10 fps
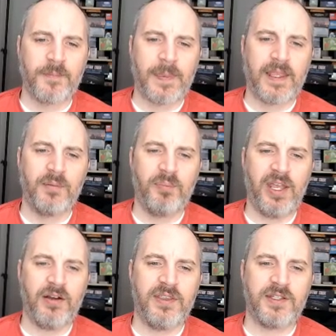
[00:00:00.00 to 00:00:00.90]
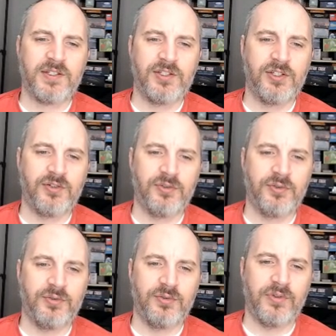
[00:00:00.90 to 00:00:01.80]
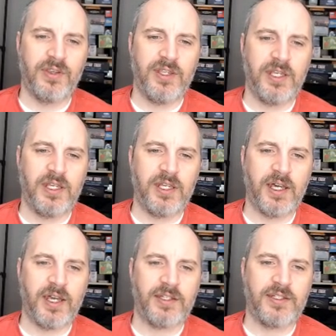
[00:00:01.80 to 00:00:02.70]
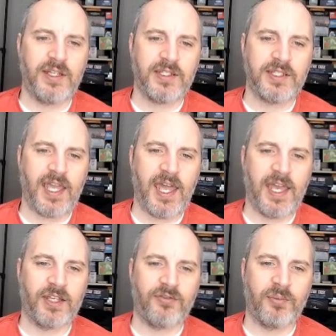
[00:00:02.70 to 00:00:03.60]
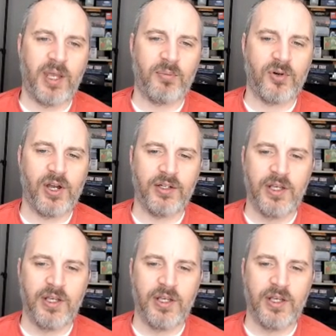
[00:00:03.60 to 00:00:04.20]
Compare this to the Dusk Hag from Eberron,